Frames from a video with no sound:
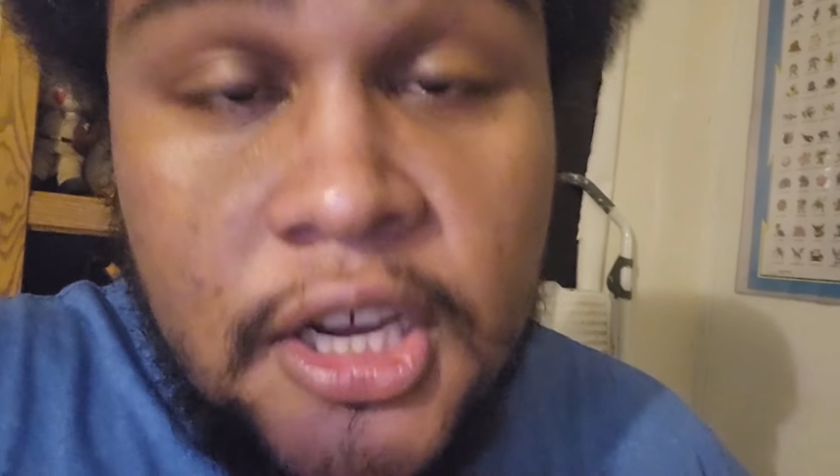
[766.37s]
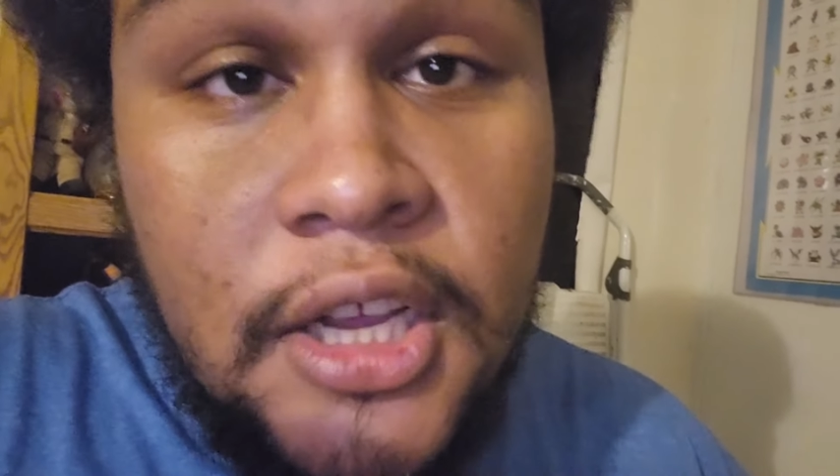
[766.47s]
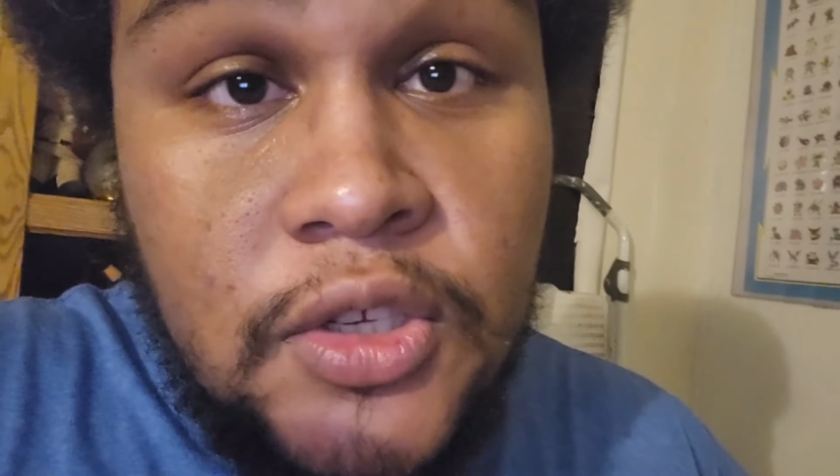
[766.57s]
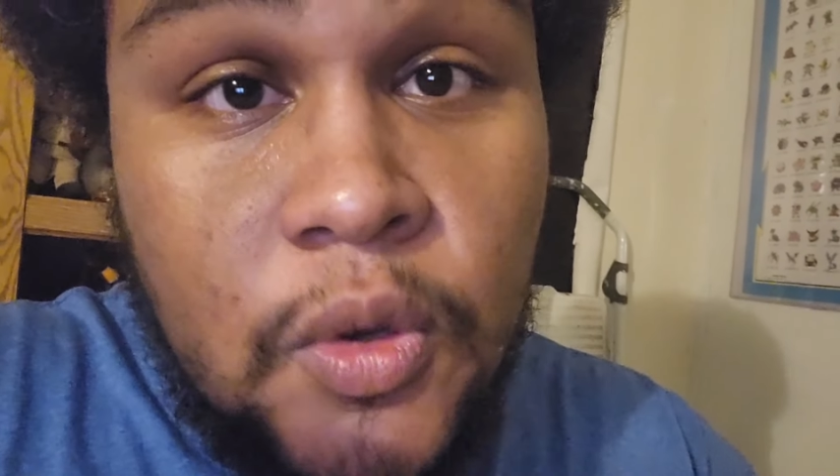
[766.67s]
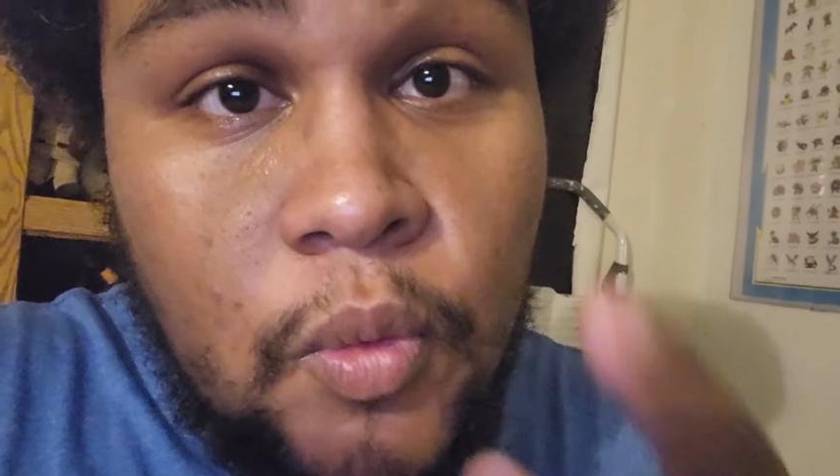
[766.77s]

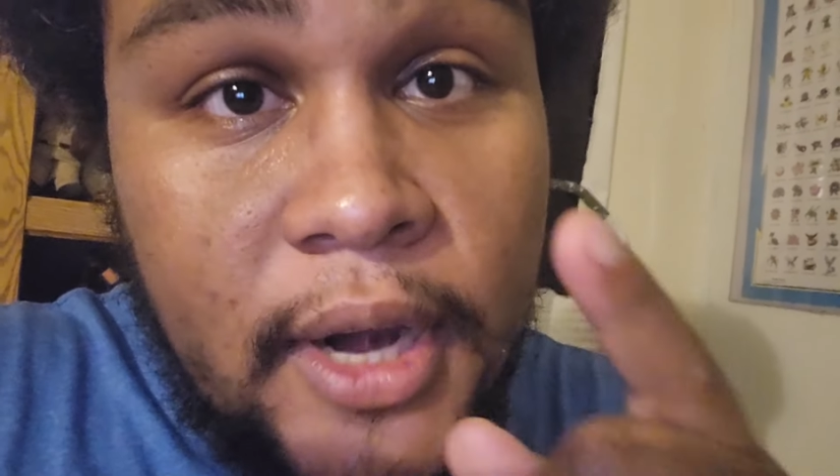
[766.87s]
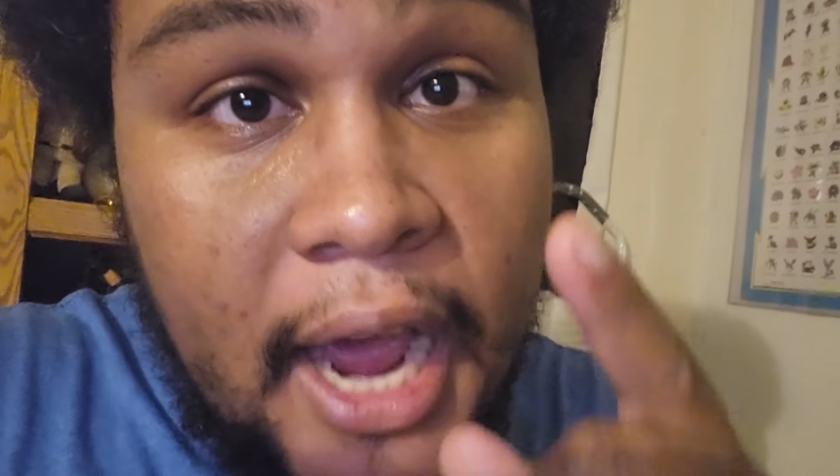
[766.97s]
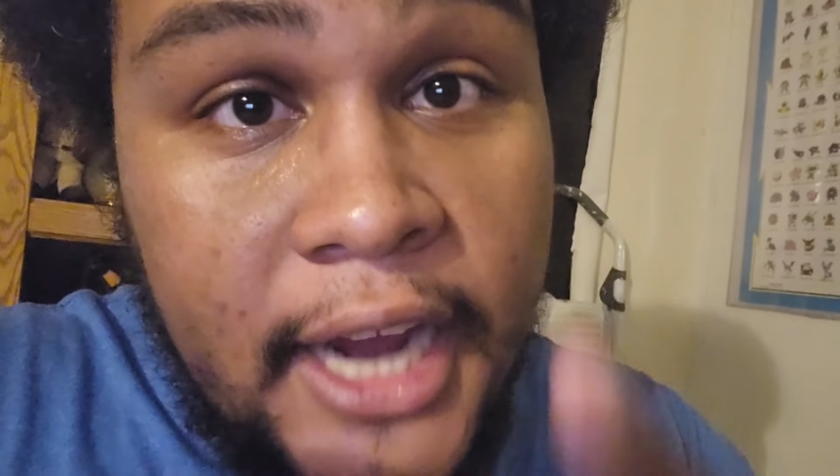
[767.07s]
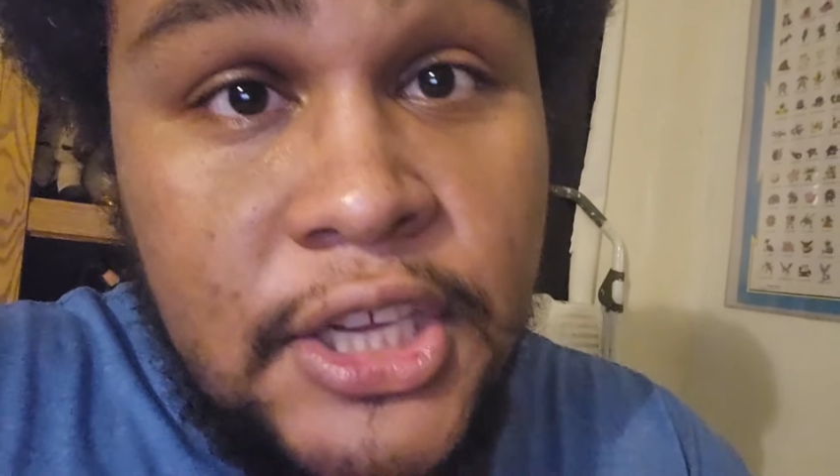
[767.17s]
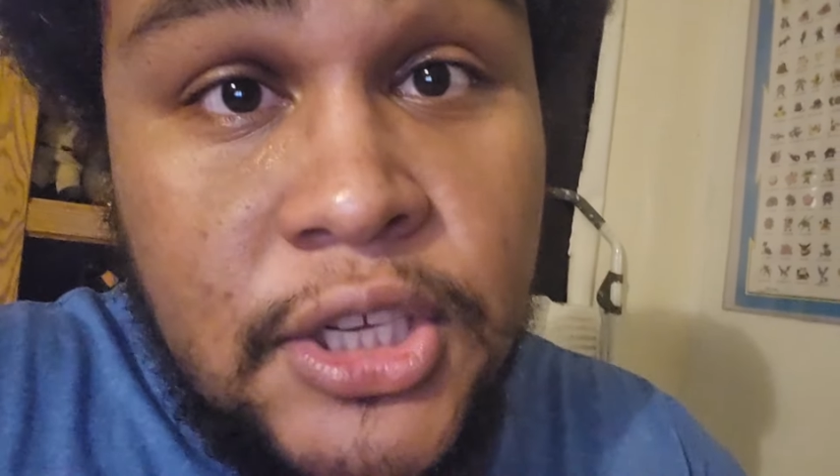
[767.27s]
Because when
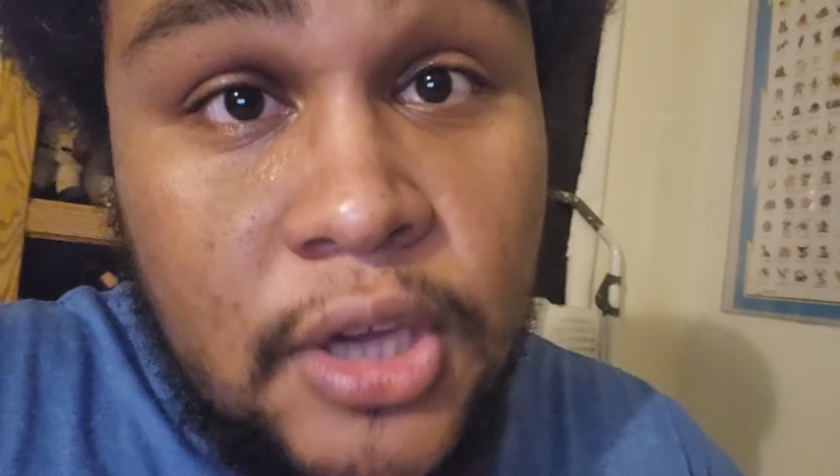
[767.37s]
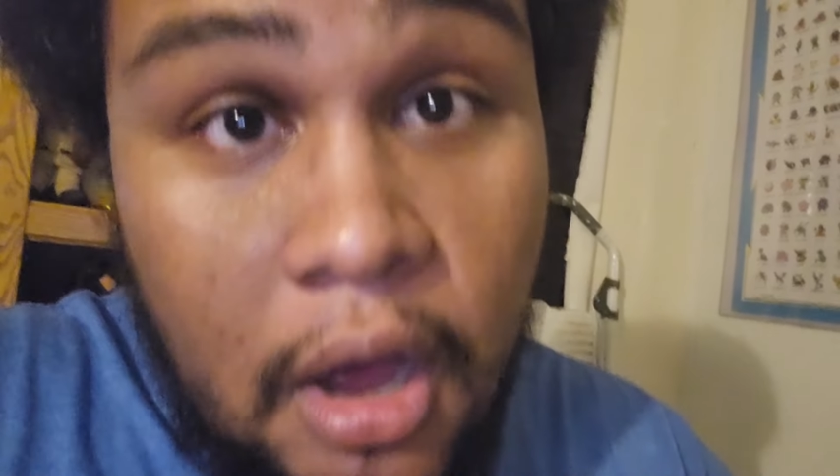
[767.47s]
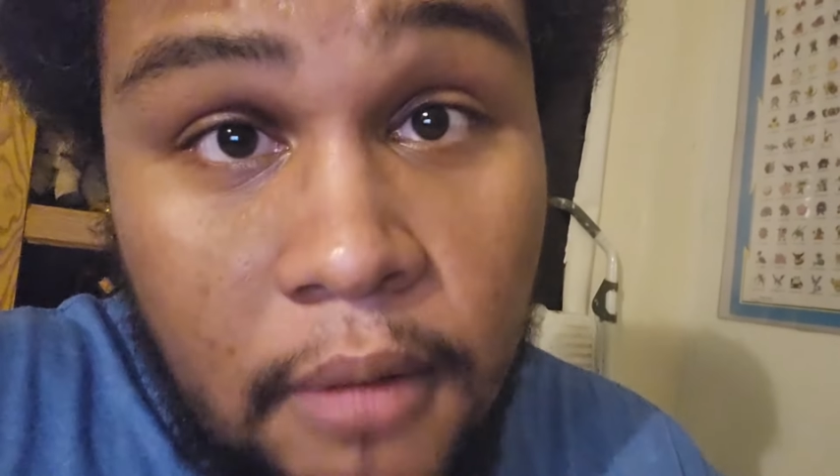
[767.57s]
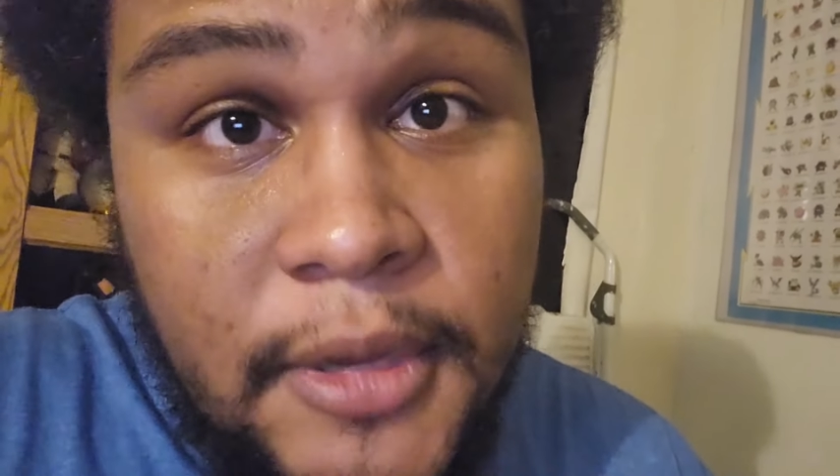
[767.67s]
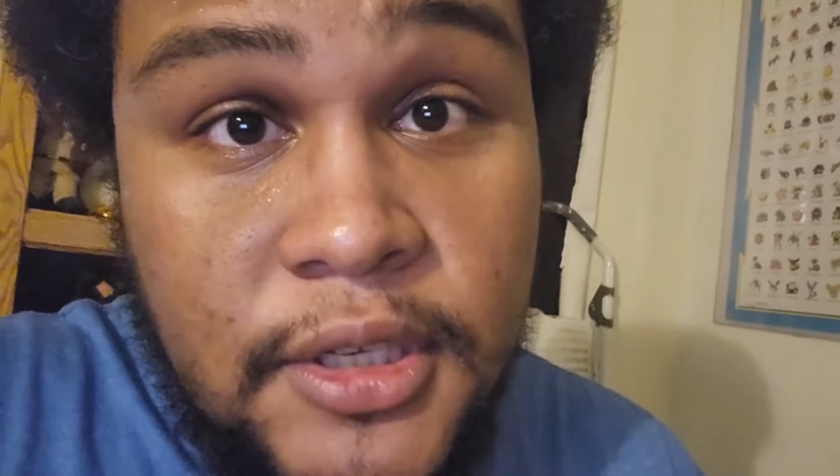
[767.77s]
I
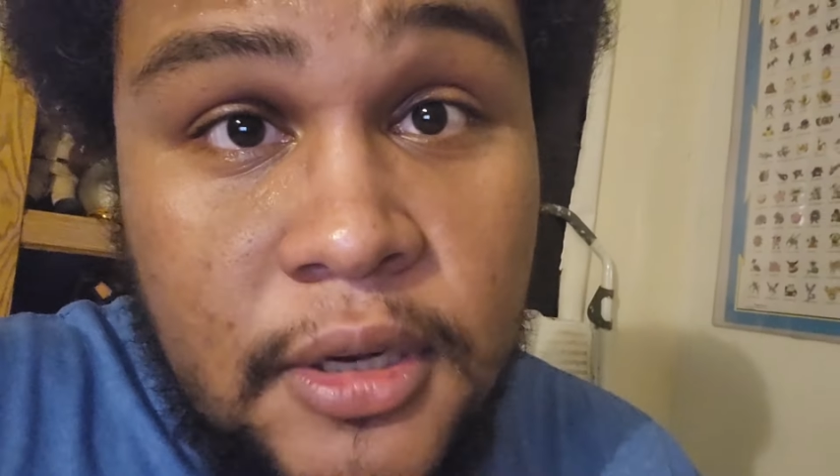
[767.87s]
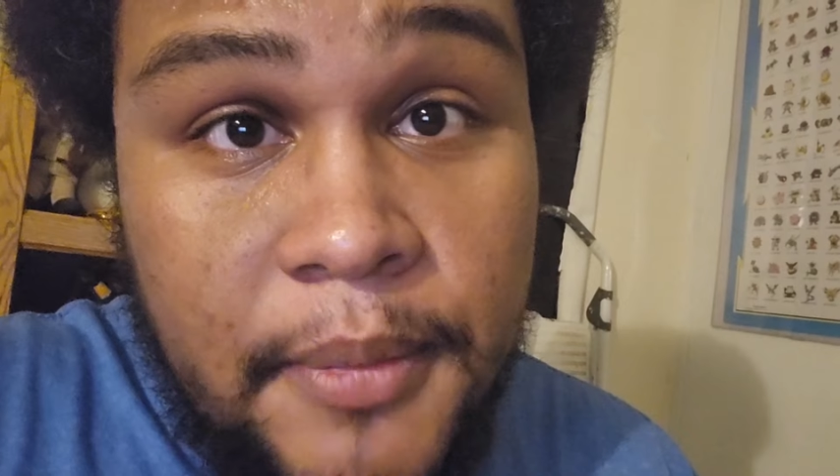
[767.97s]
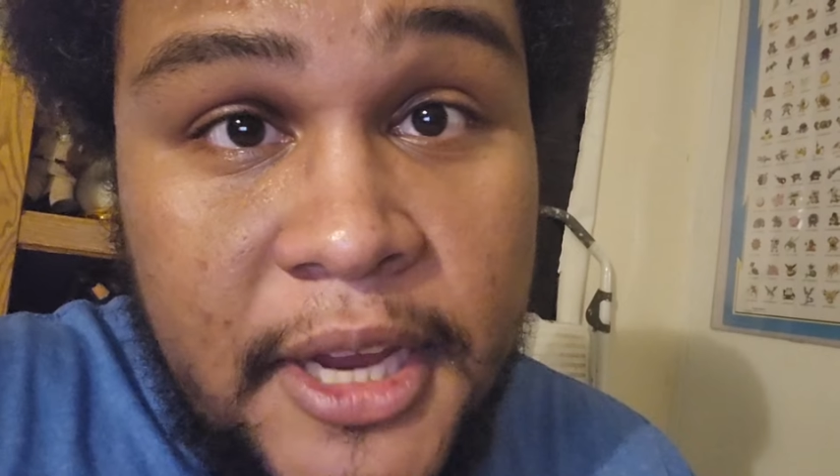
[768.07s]
saw Mr.